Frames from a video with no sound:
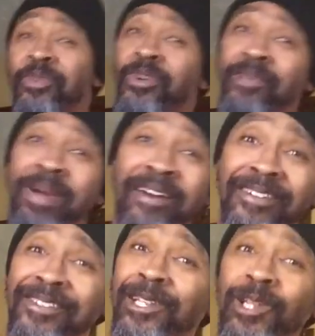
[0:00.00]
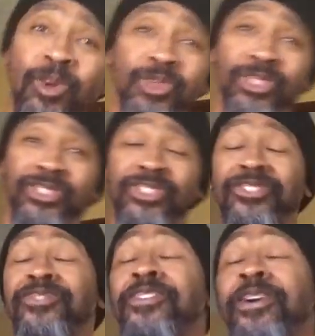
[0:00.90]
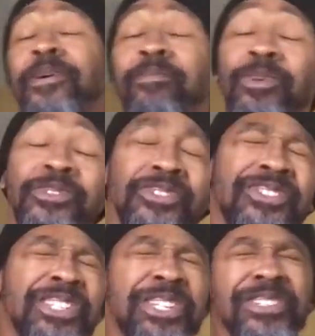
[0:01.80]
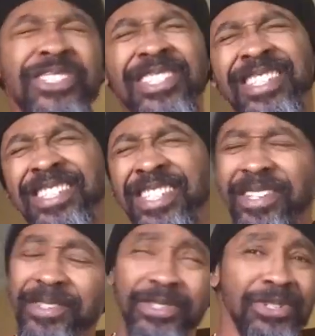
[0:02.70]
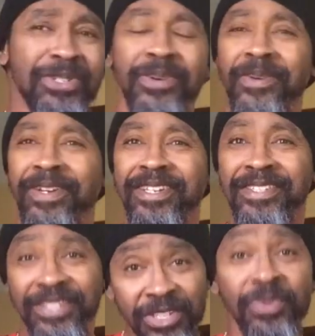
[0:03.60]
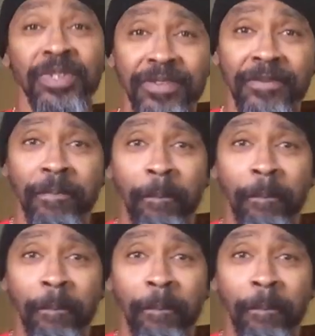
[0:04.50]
be one of my closest and most nearest and dearest story, cause this one